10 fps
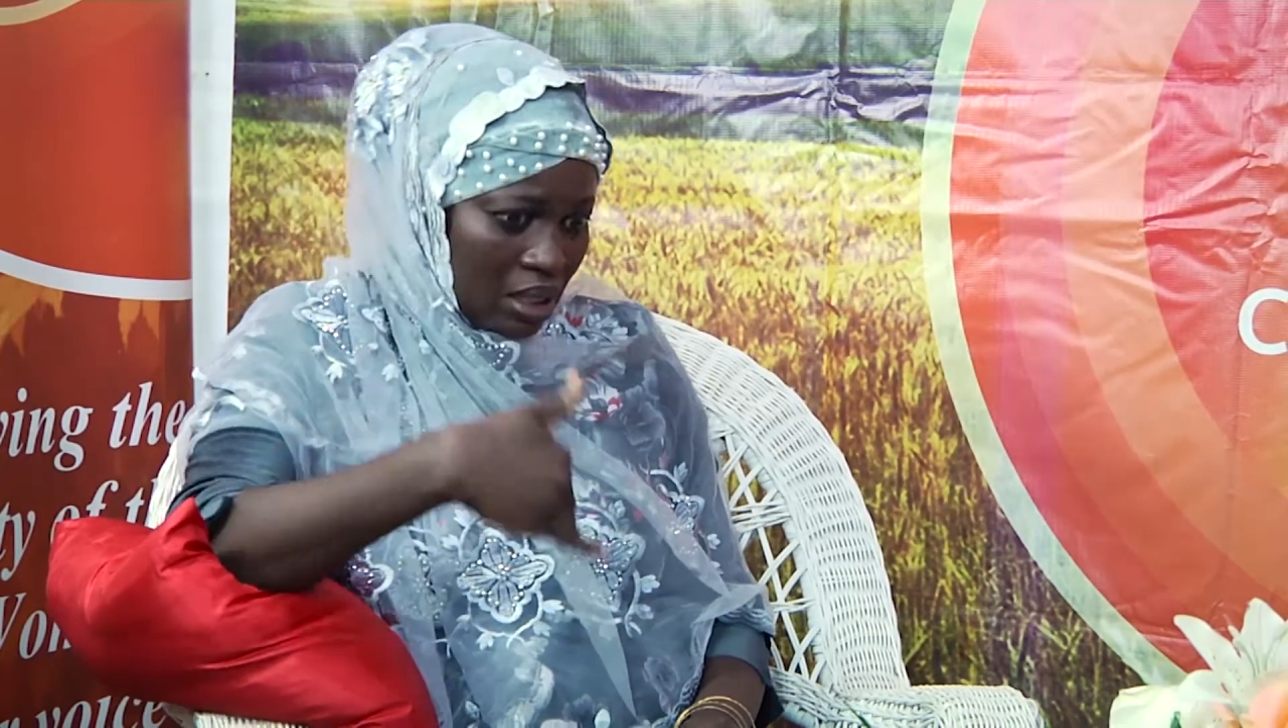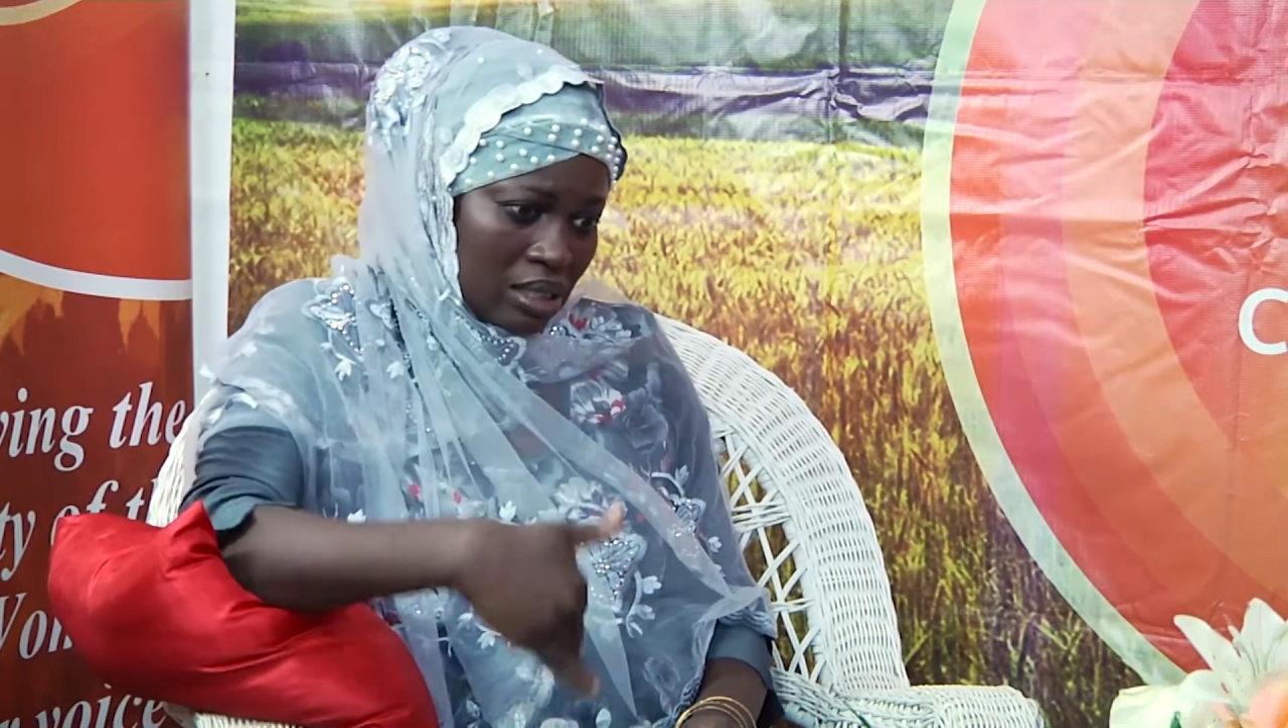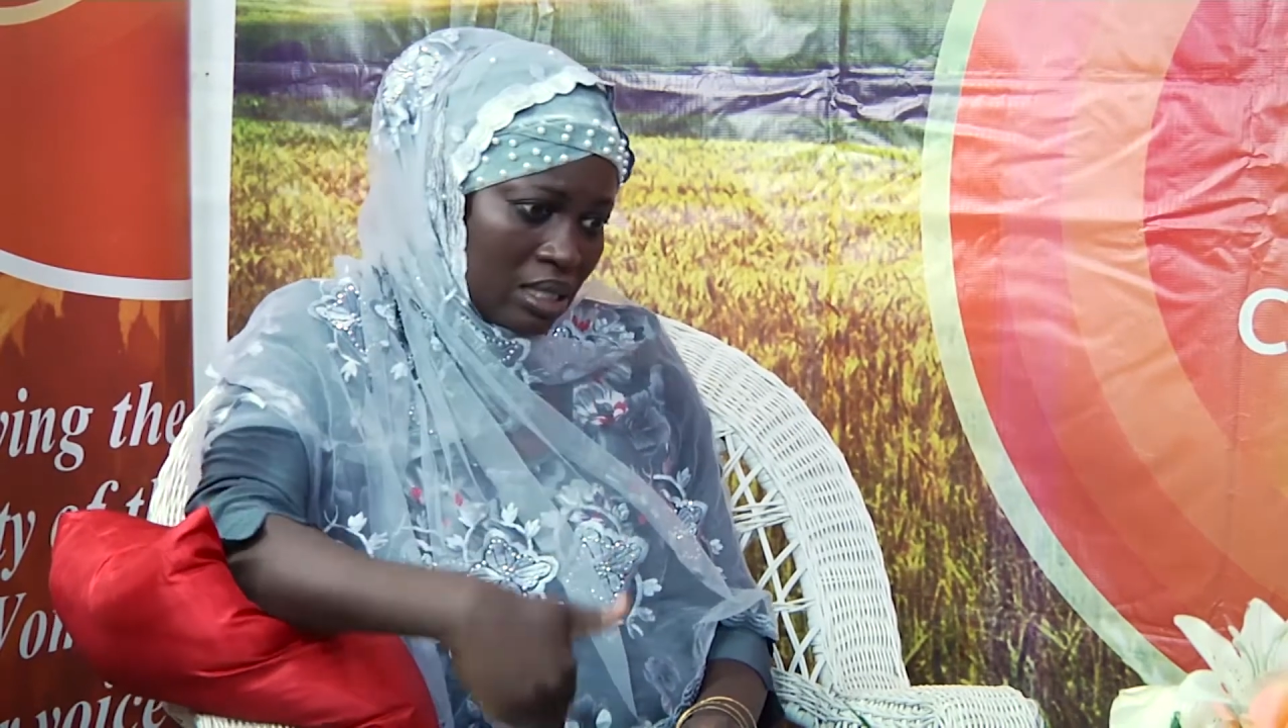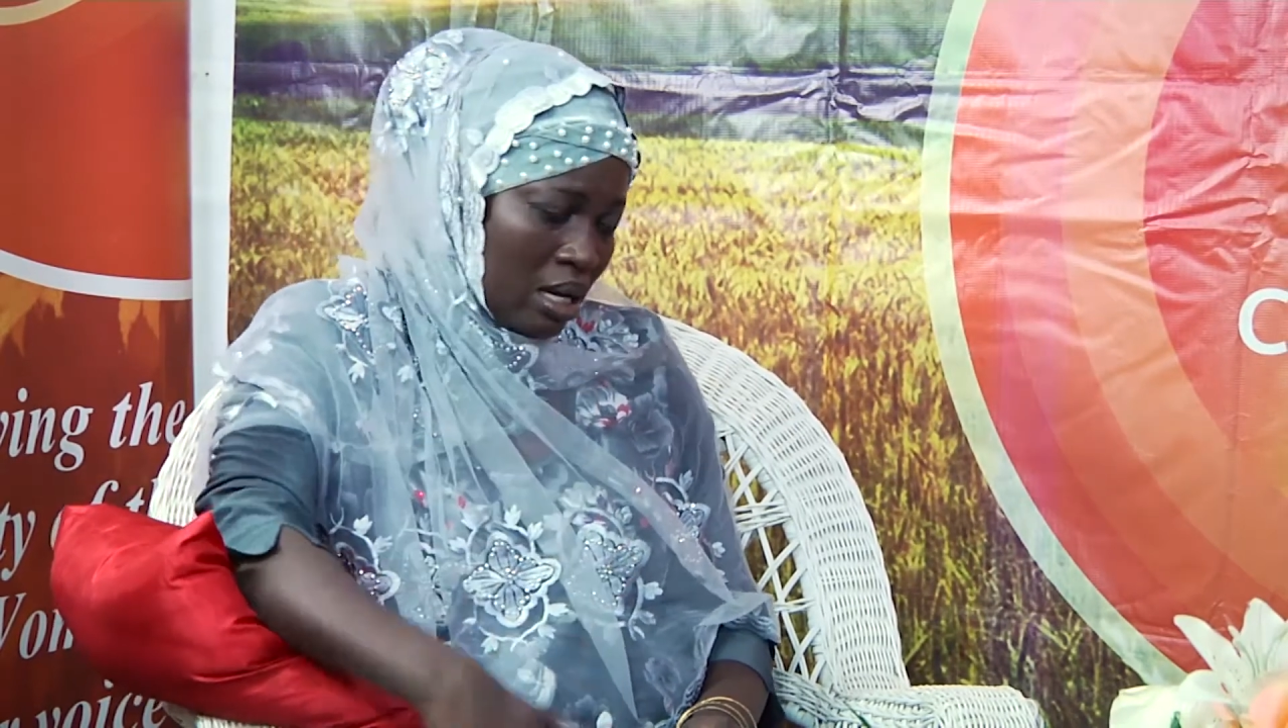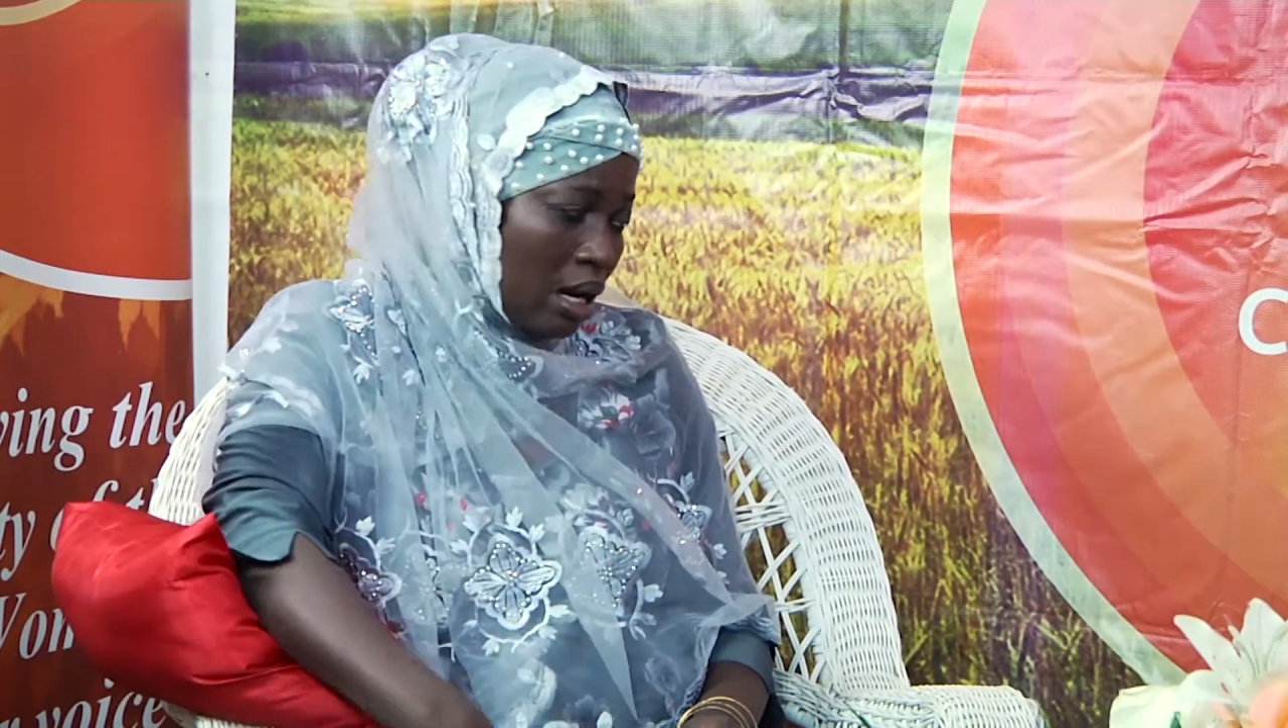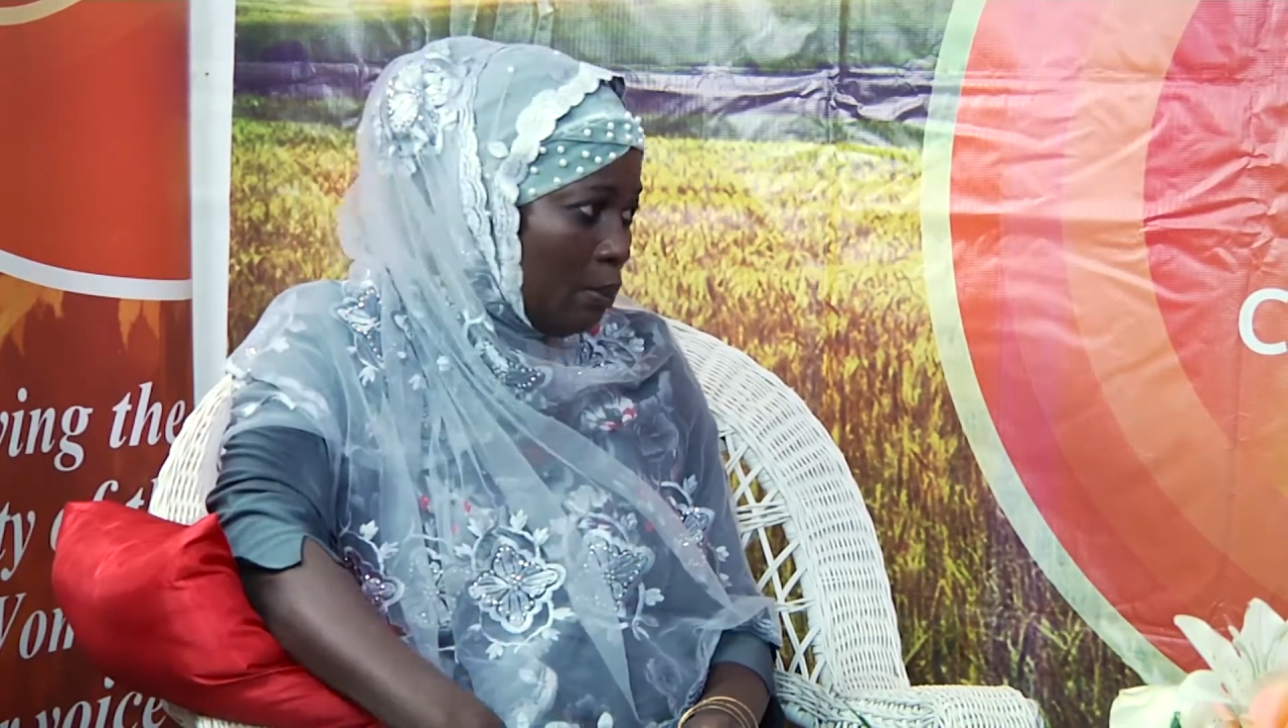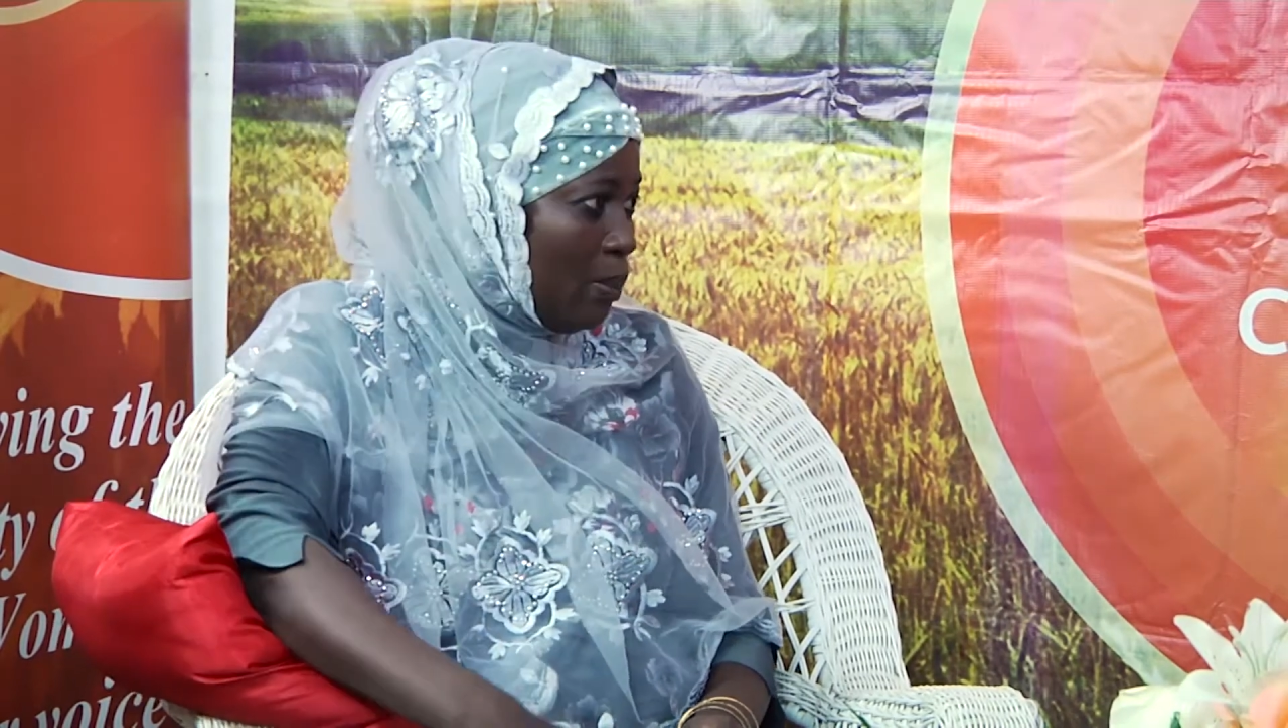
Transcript: be it a younger